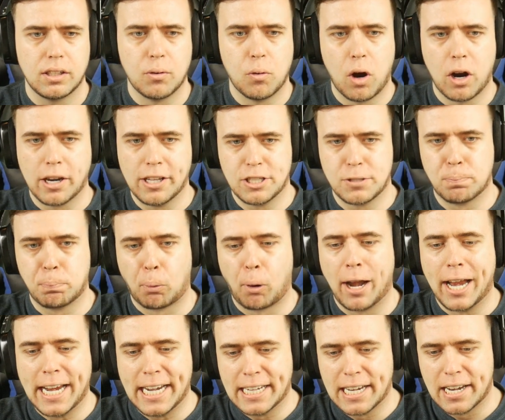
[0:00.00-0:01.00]
I want his
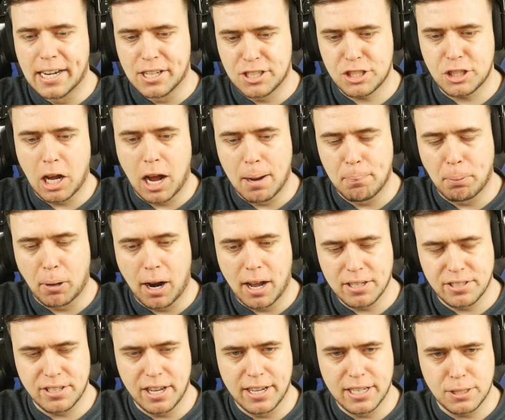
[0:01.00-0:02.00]
brain and his thought
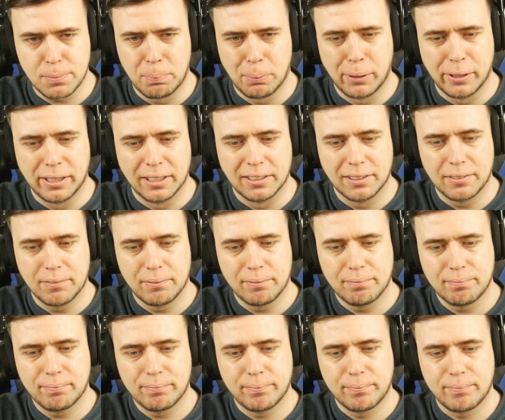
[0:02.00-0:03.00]
process, but
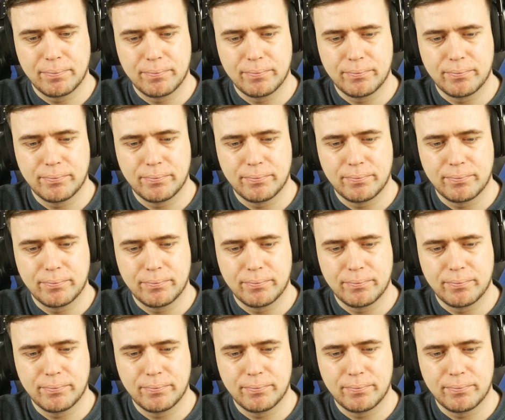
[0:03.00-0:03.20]
he's